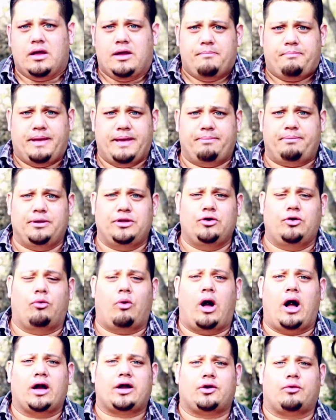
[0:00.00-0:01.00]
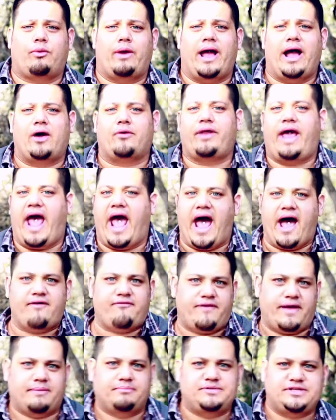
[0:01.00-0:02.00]
People who walk around half
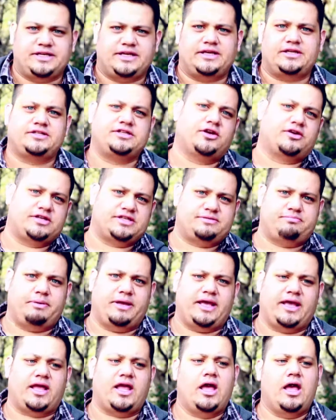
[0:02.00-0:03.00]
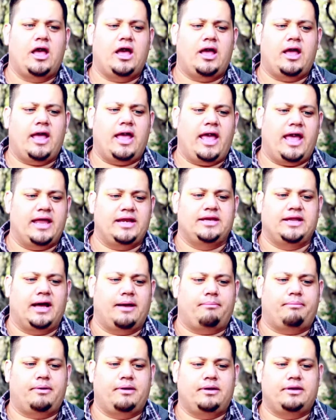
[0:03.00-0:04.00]
empty, so to speak, end
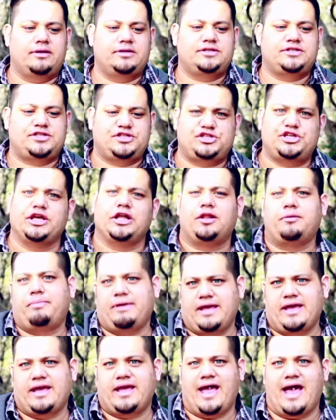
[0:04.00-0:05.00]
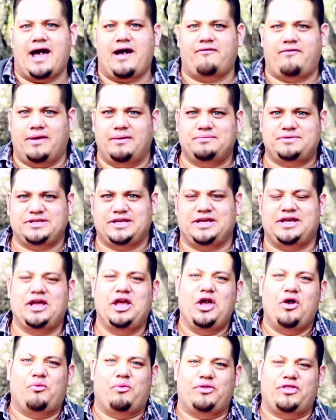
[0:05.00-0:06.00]
up still being half empty
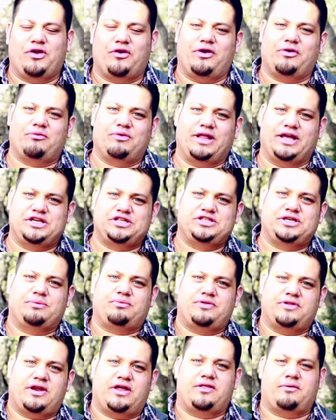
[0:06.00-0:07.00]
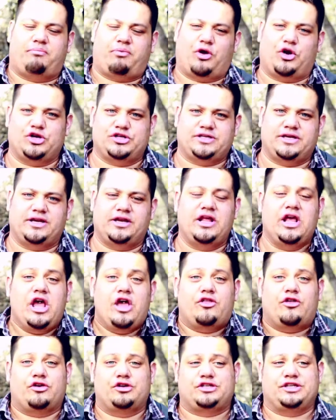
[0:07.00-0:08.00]
when they're in a relationship with another person.
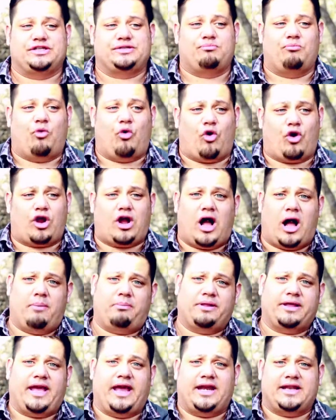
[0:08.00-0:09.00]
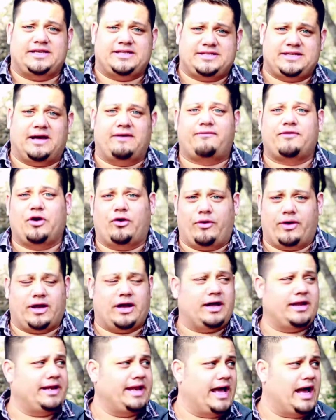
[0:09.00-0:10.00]
There's just more complicated stuff going
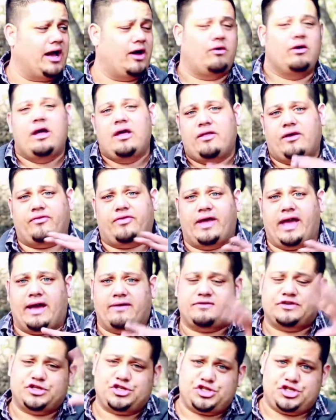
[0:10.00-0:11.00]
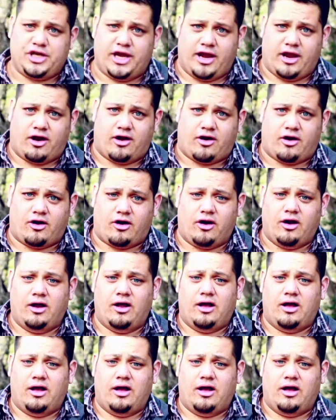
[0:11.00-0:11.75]
on now that they have to share